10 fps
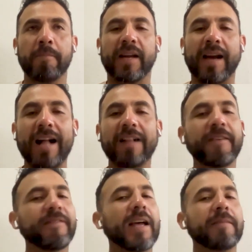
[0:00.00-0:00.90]
on behalf
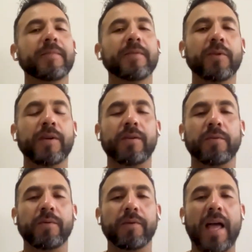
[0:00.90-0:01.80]
of them, we
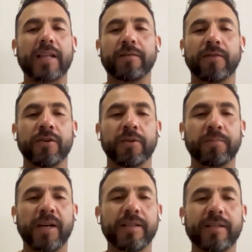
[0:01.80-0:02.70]
would ask for your
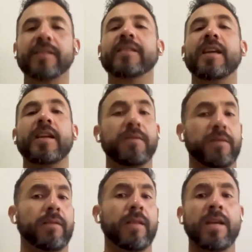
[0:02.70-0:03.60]
prayers, since they
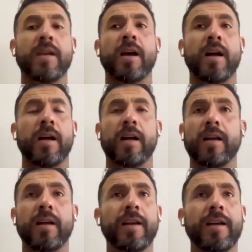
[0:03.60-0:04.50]
have